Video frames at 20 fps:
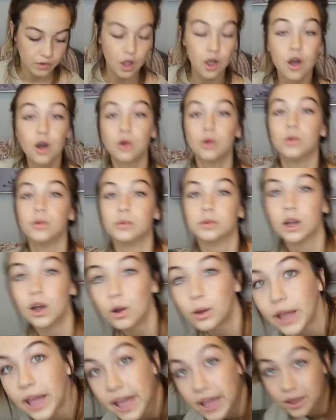Oh,
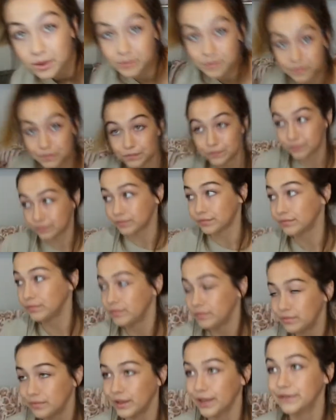okay.
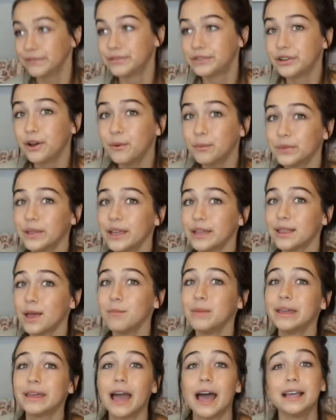Don't think that
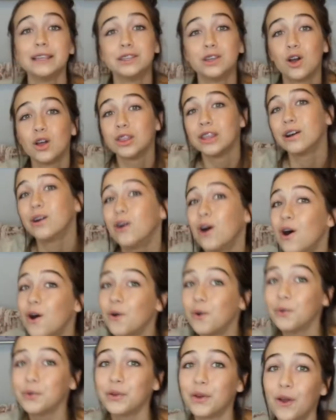because you're a little
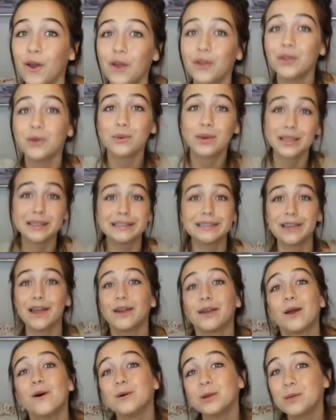older, you can
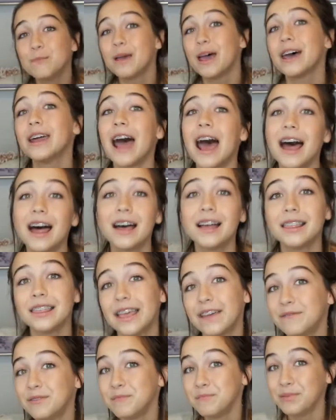start going to bed at
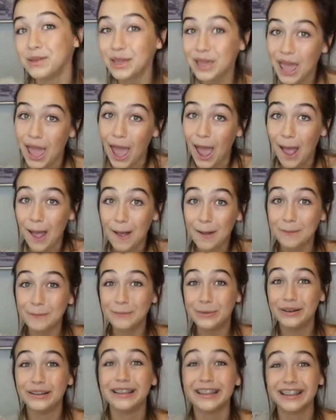11 p.m.
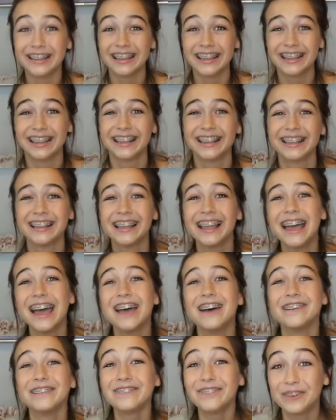
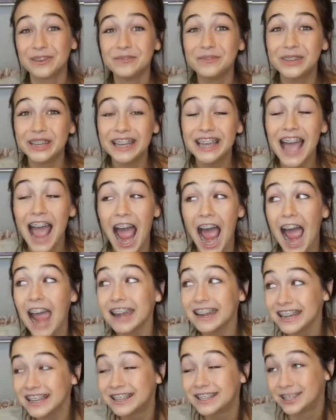For me,
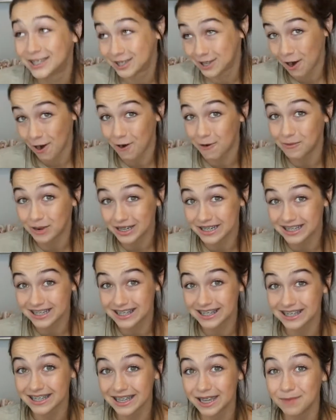I need so much
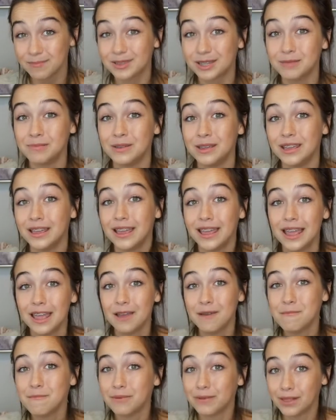sleep to be
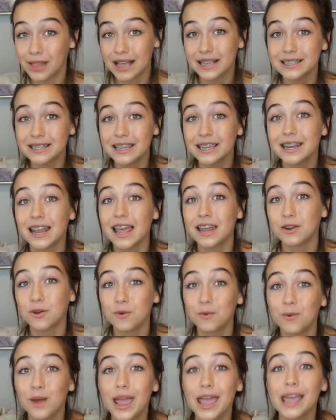pleasant and
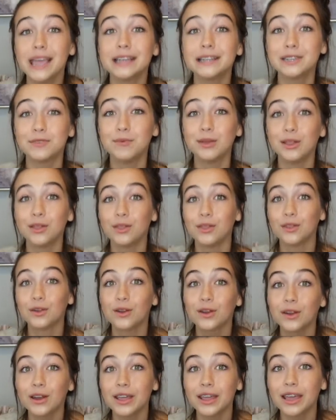awake, to be
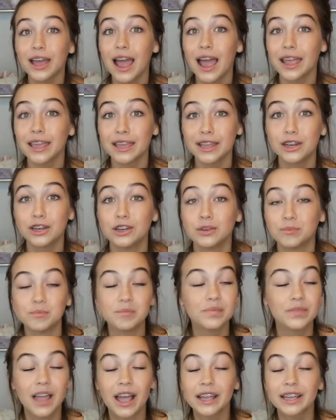learning.
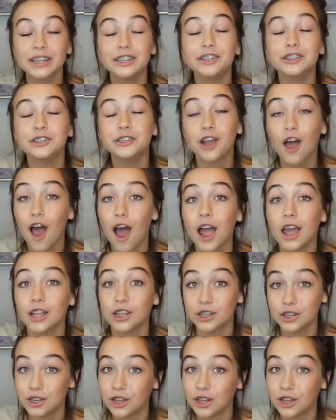I cannot.